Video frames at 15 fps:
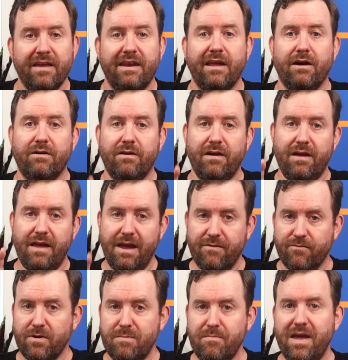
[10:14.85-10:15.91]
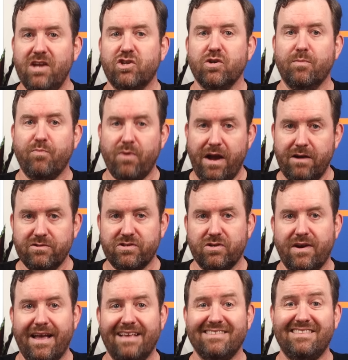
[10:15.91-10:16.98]
Now, every major
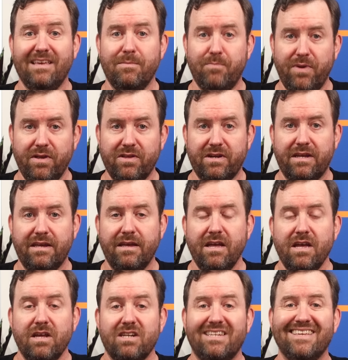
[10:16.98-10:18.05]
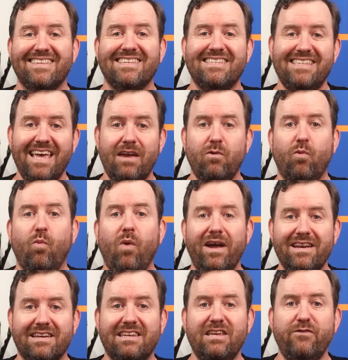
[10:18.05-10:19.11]
browser has the ability to set
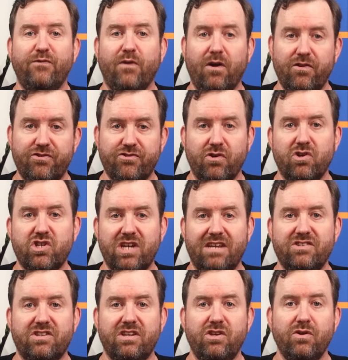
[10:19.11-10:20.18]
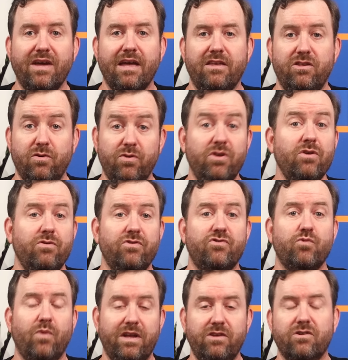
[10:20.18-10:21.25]
what default search engine you get you
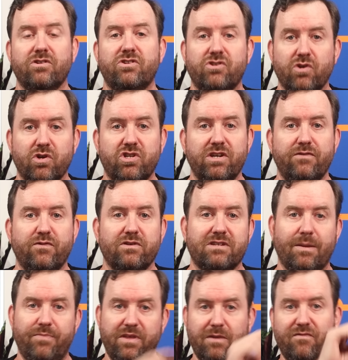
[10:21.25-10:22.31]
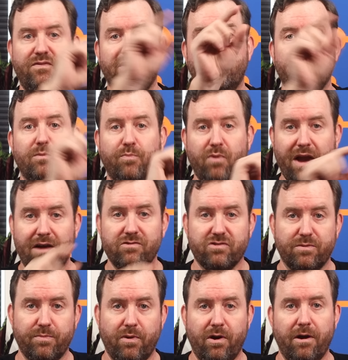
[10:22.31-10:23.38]
use when you're searching for something via the
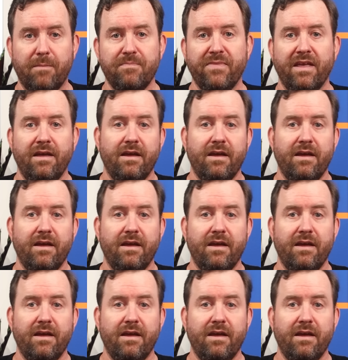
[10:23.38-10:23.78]
browser bar.